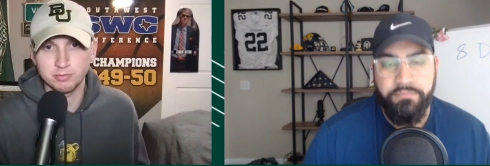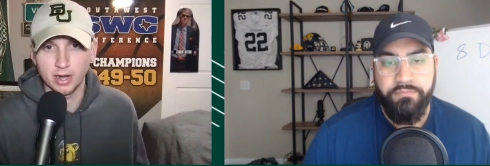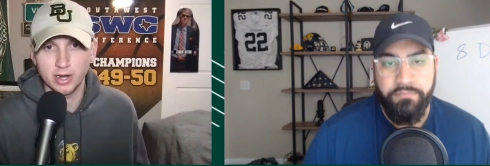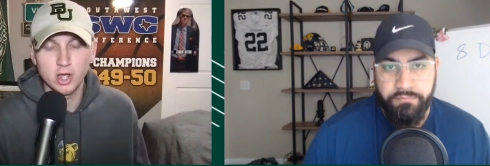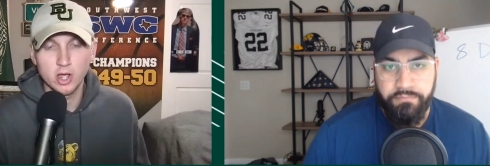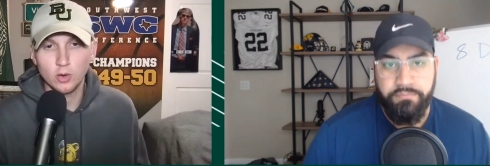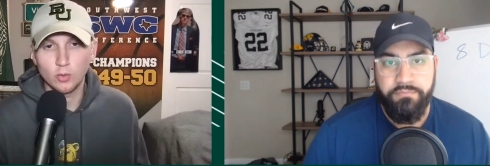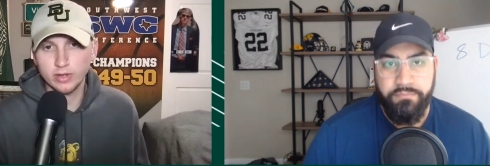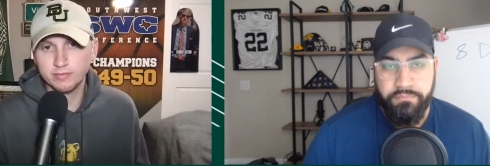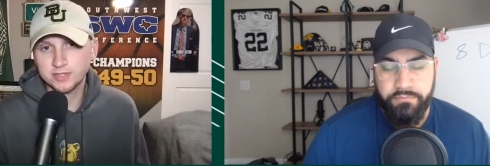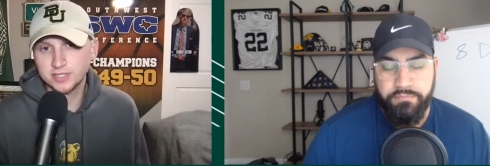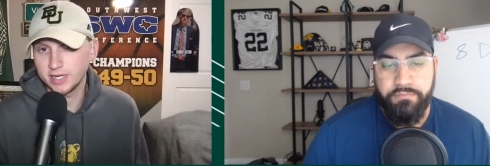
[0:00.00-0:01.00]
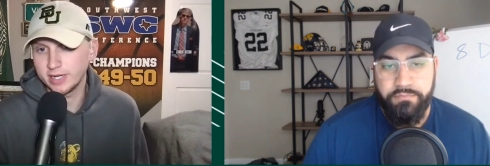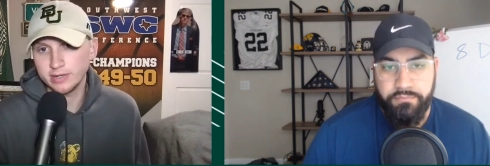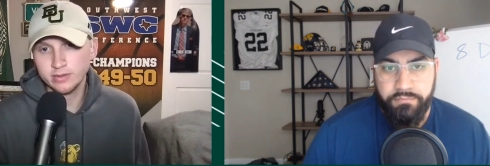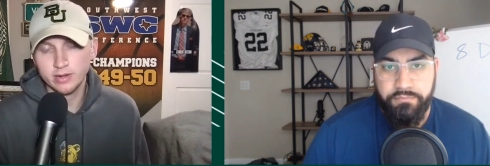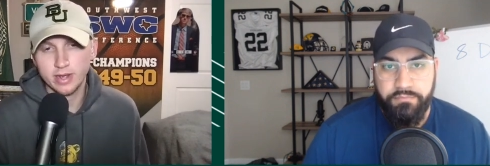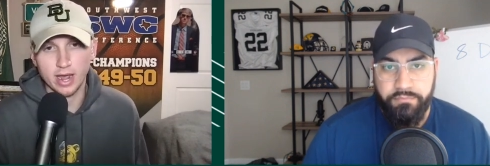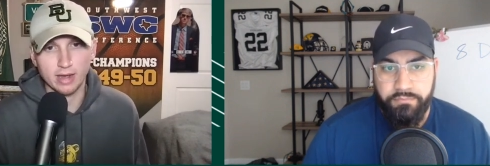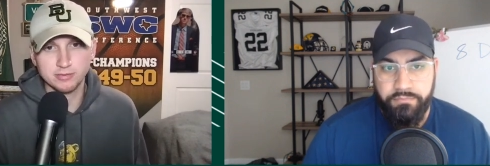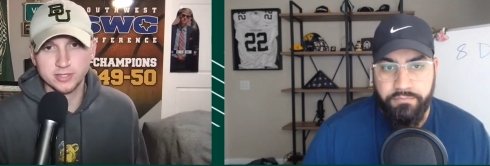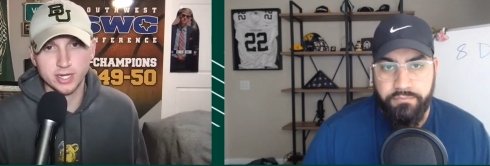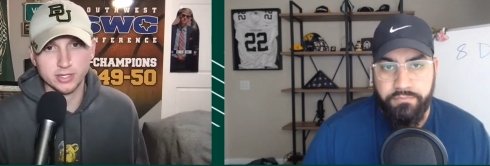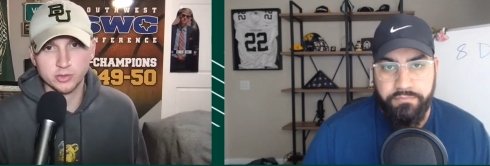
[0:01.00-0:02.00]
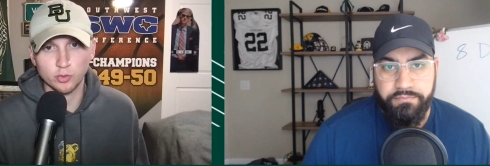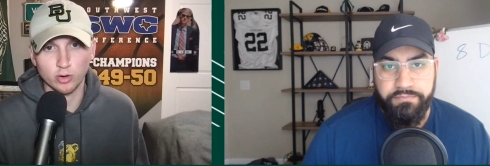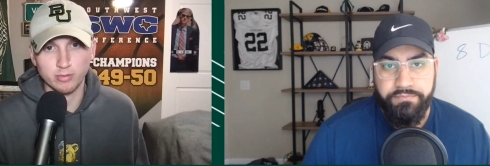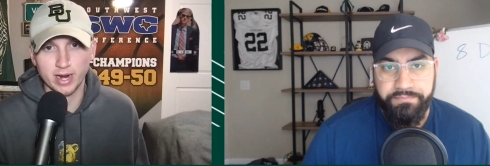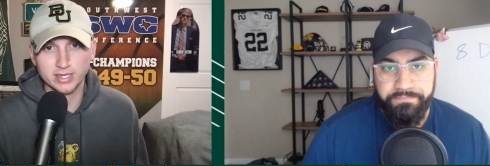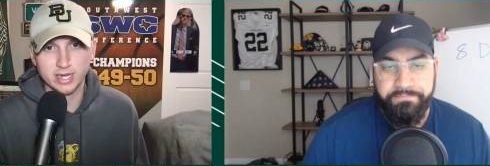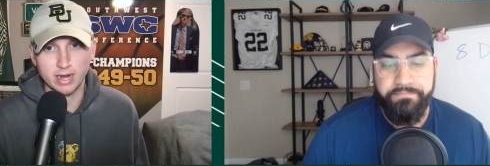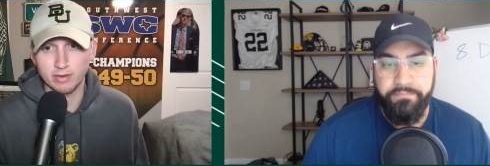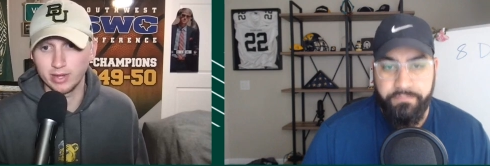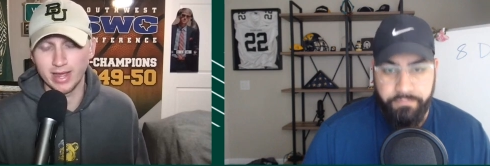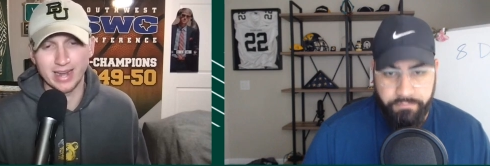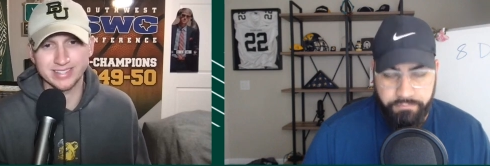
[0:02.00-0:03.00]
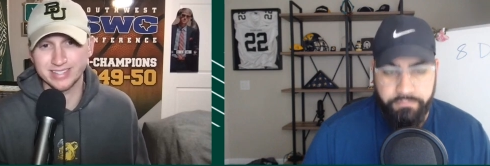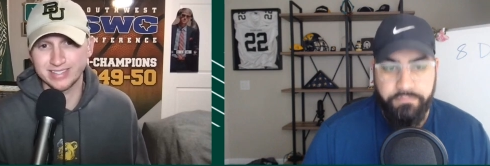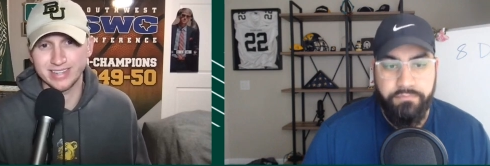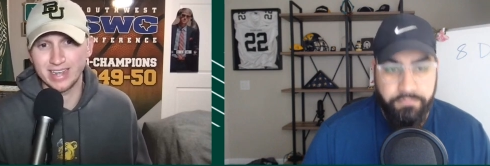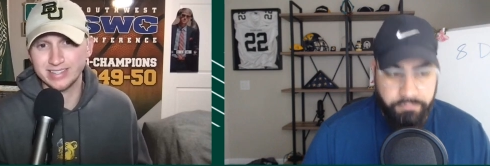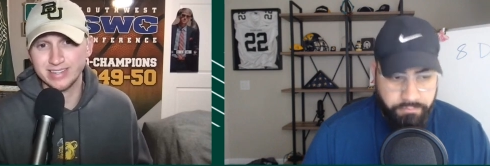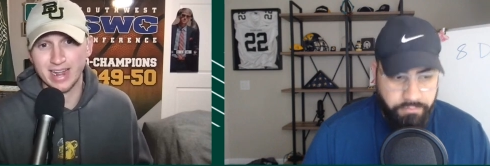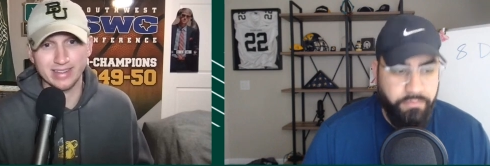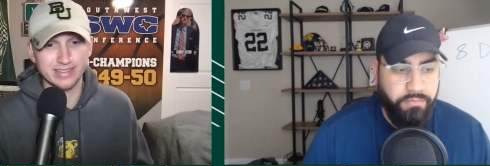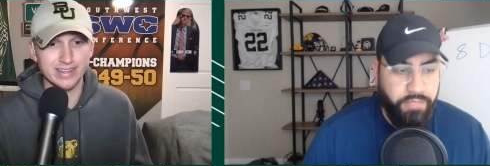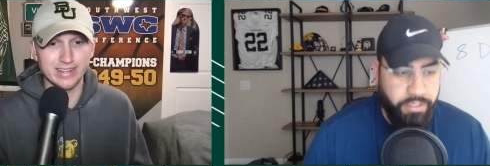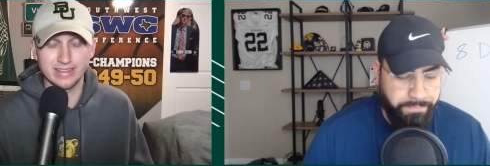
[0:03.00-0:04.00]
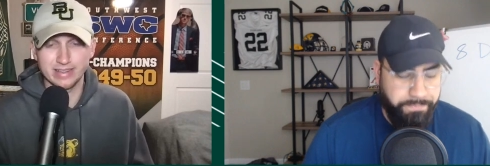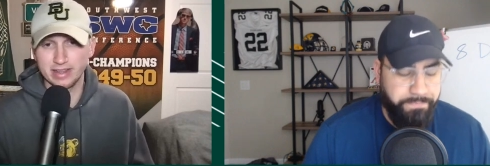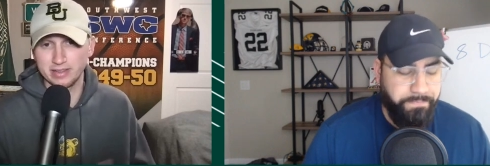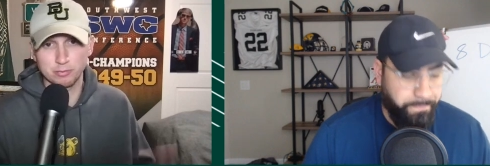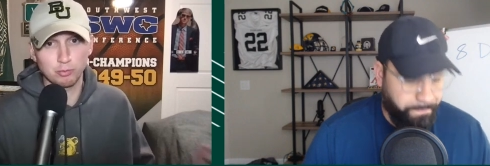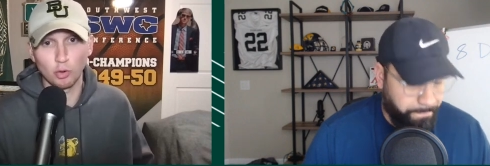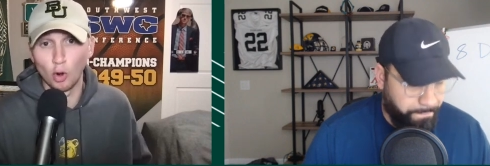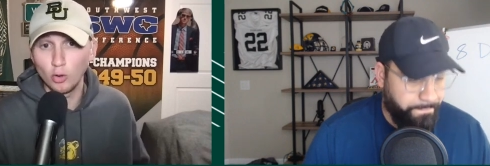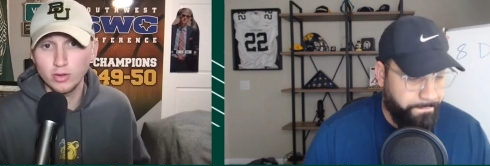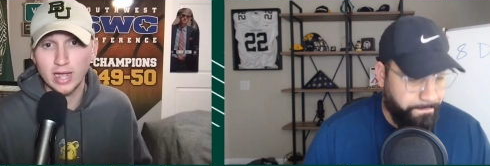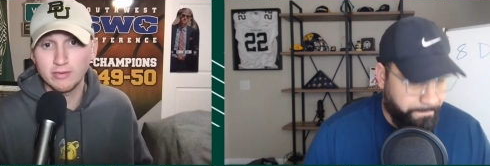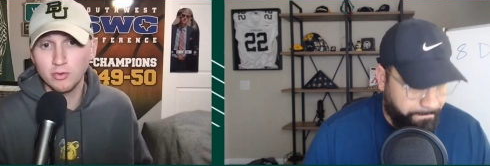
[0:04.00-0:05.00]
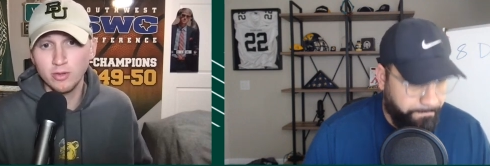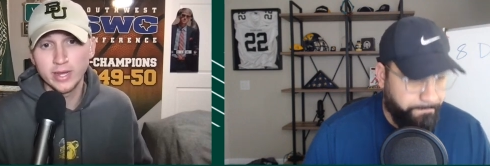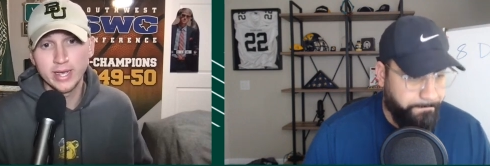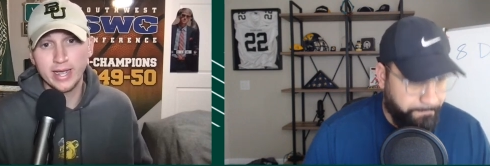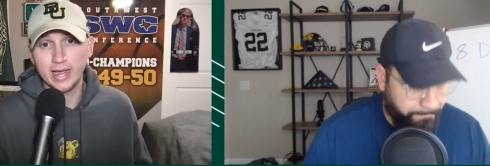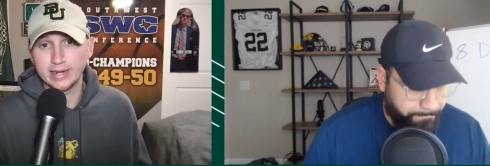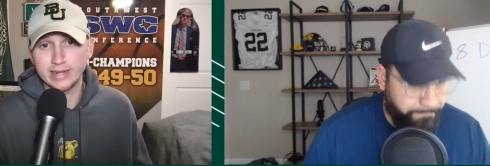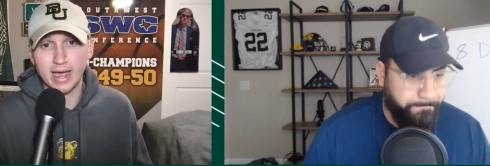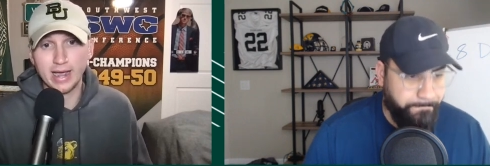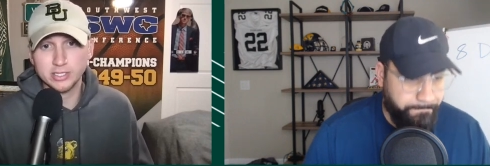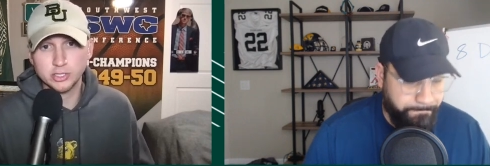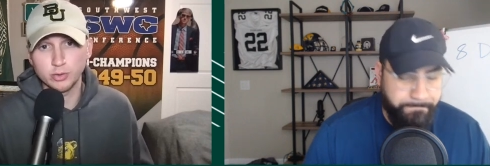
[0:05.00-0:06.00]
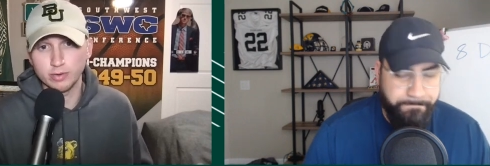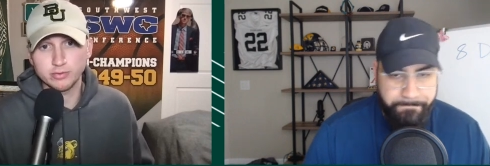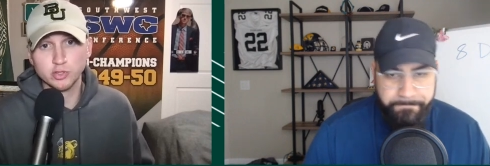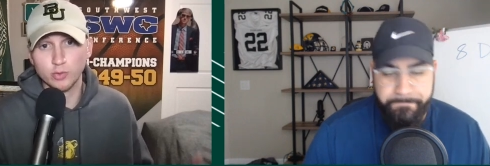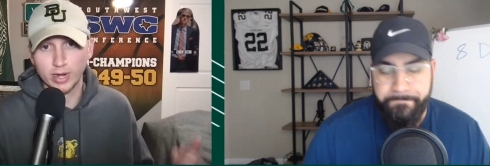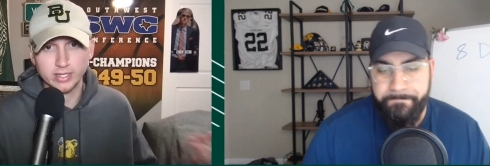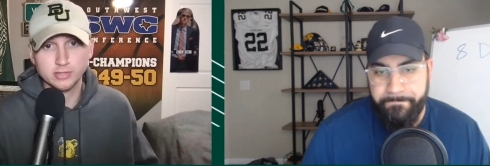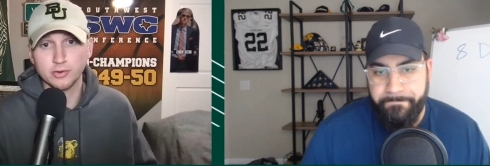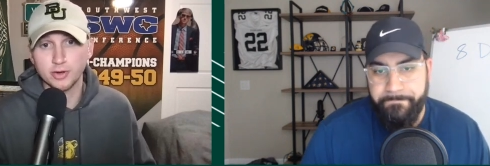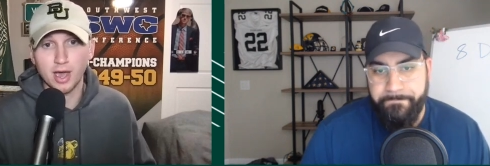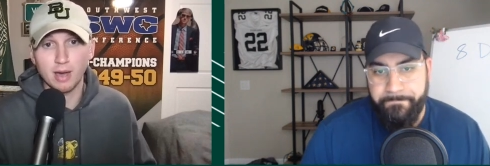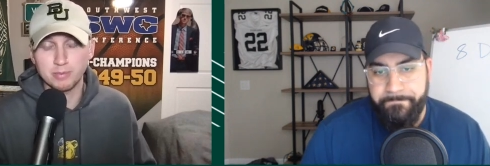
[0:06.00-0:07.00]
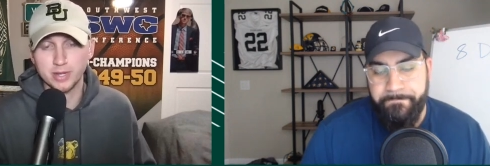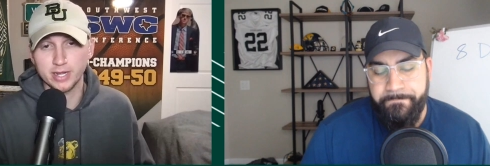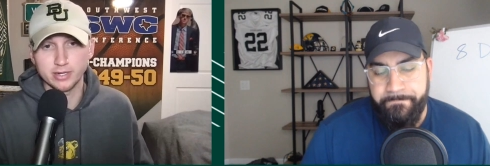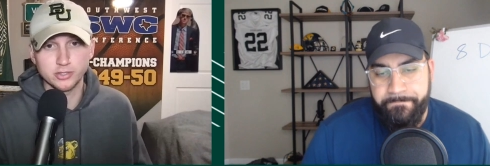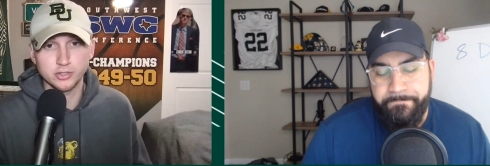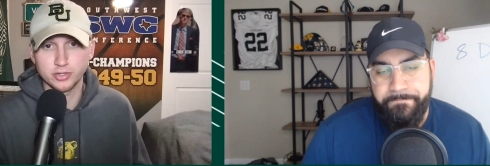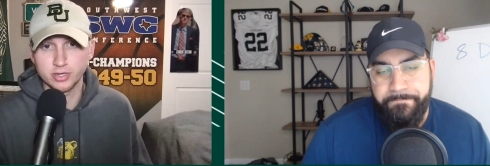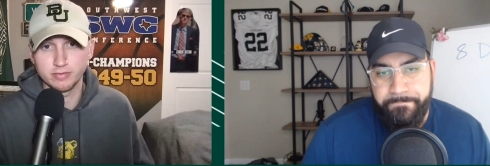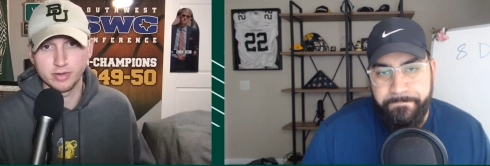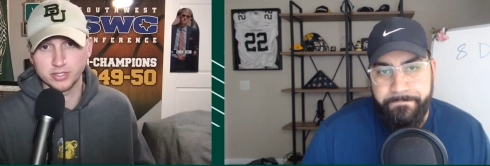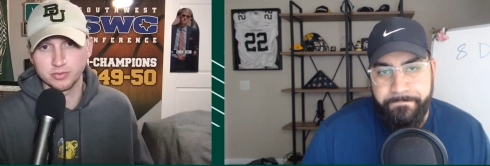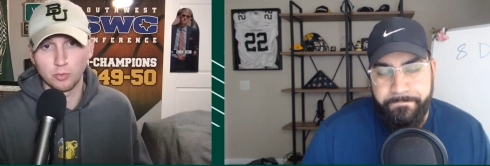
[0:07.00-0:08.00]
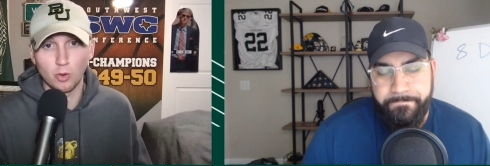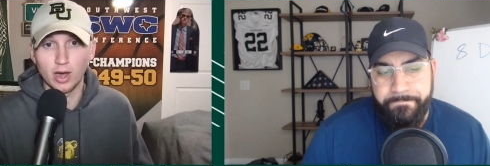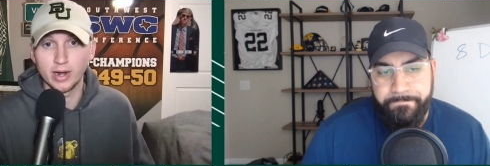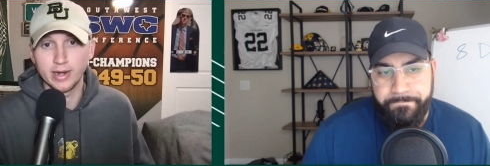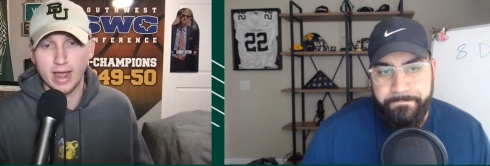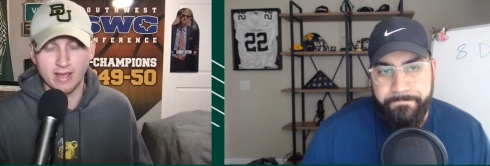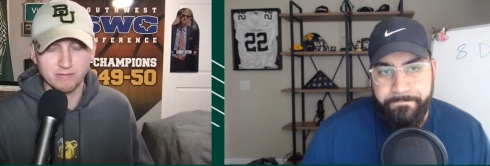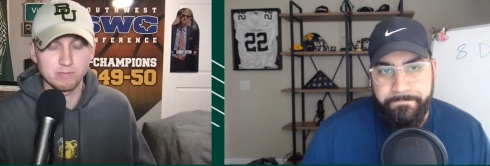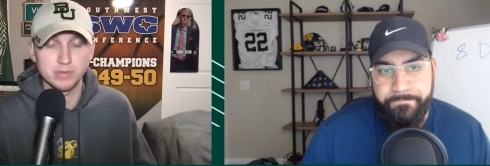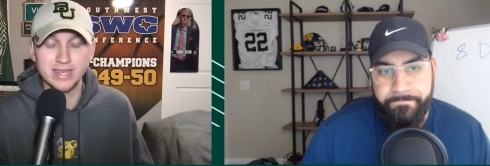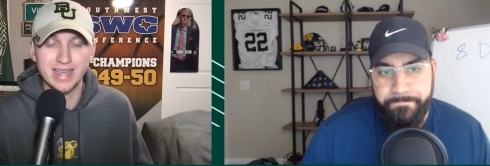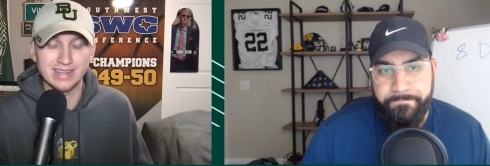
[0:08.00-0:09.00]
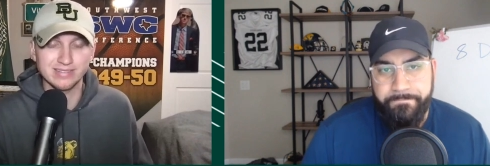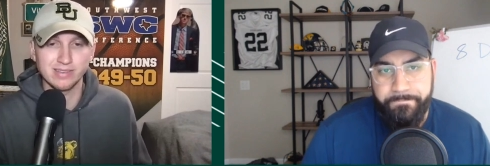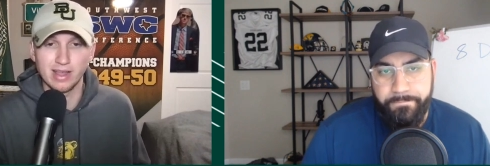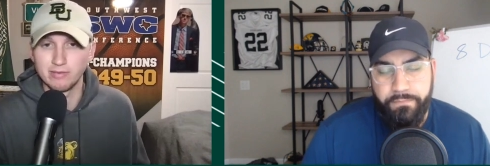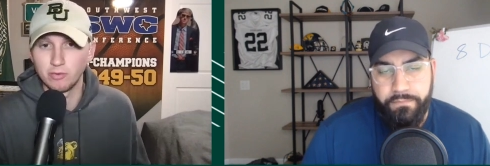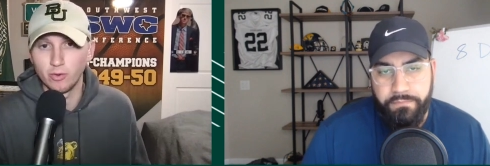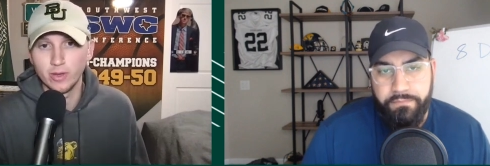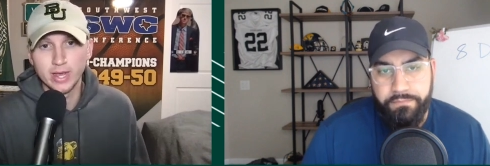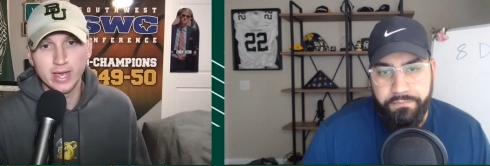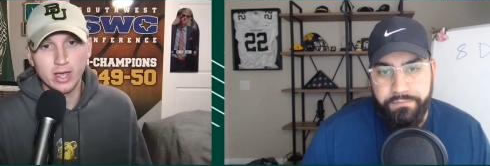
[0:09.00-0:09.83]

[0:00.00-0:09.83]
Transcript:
Speaker 1: But we've seen FCS quarterbacks have a lot of success at the yep. at the pro level and guys who have transferred up into the Division 1 FBS level.